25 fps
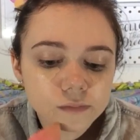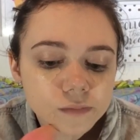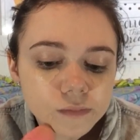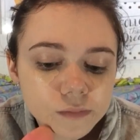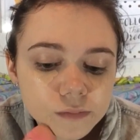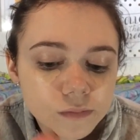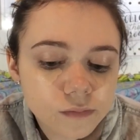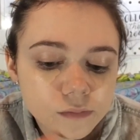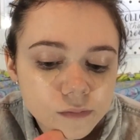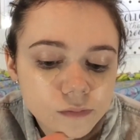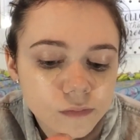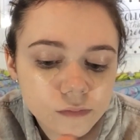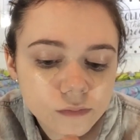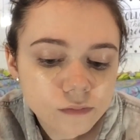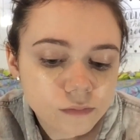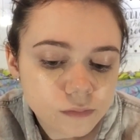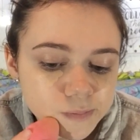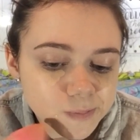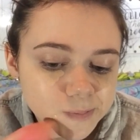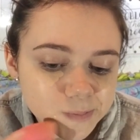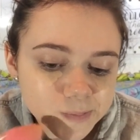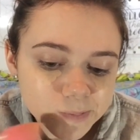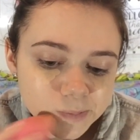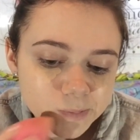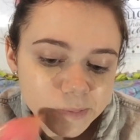to put that under
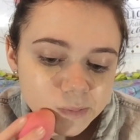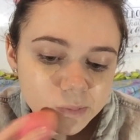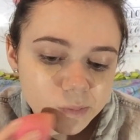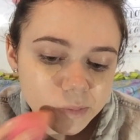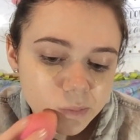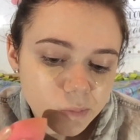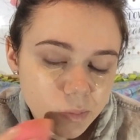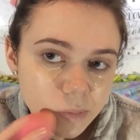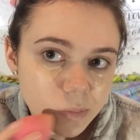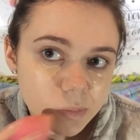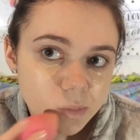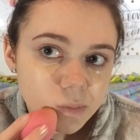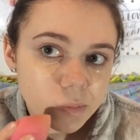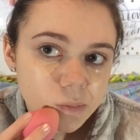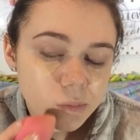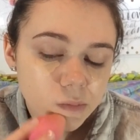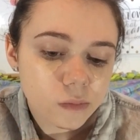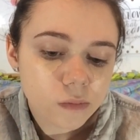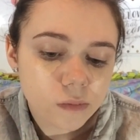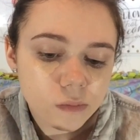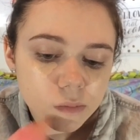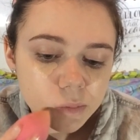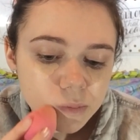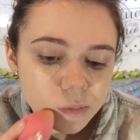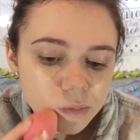my eyes and on any
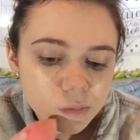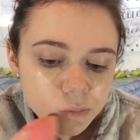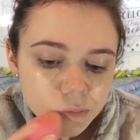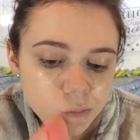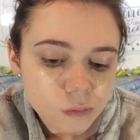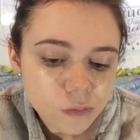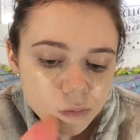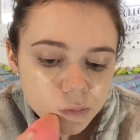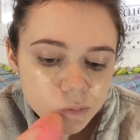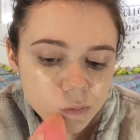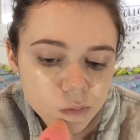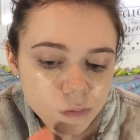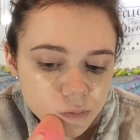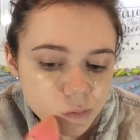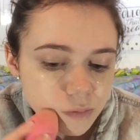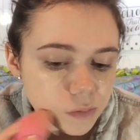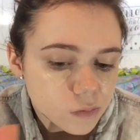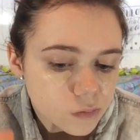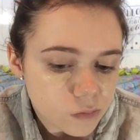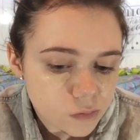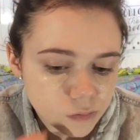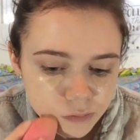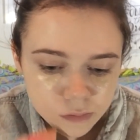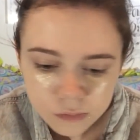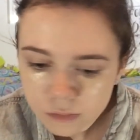spots. Then I use my beauty
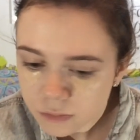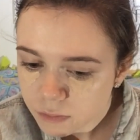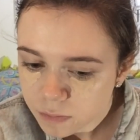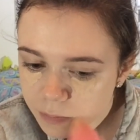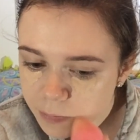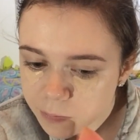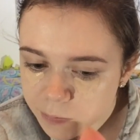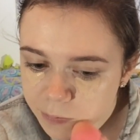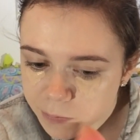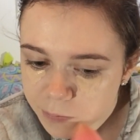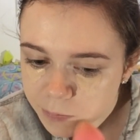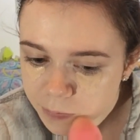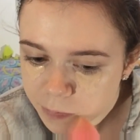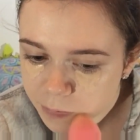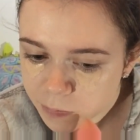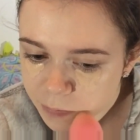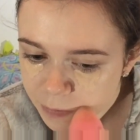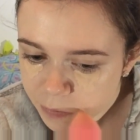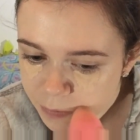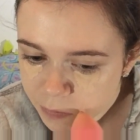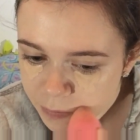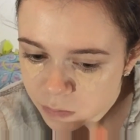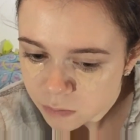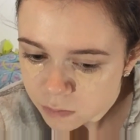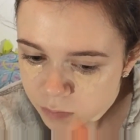blender once again to
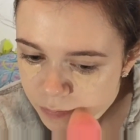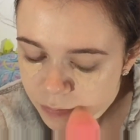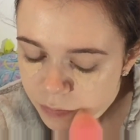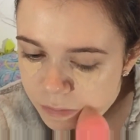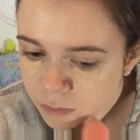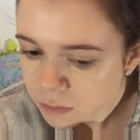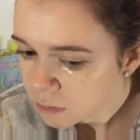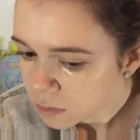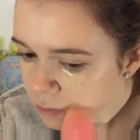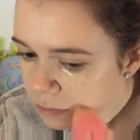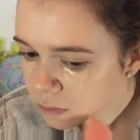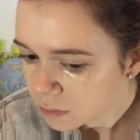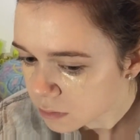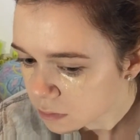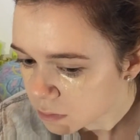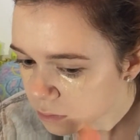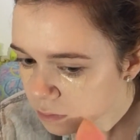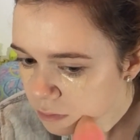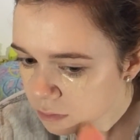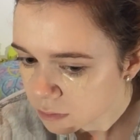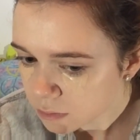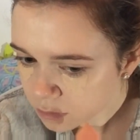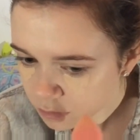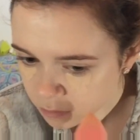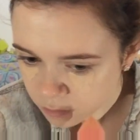blend that in.
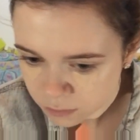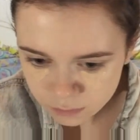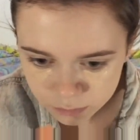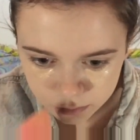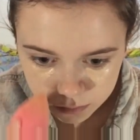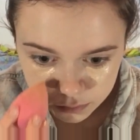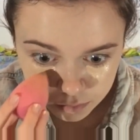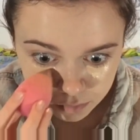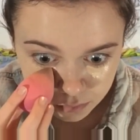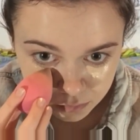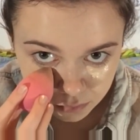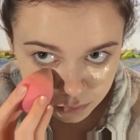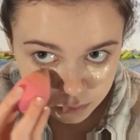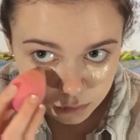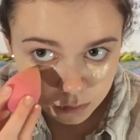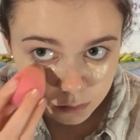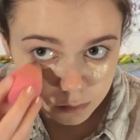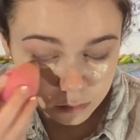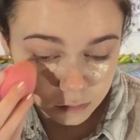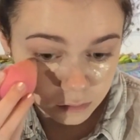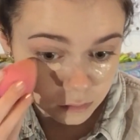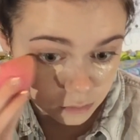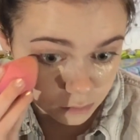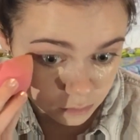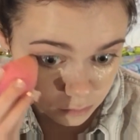This is my favorite
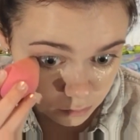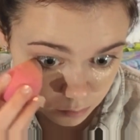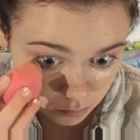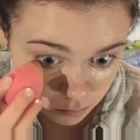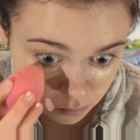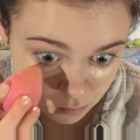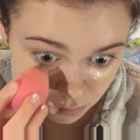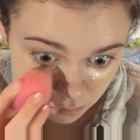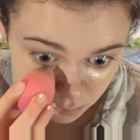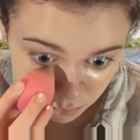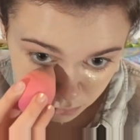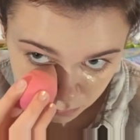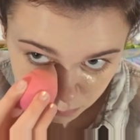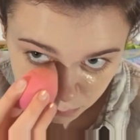concealer. It has been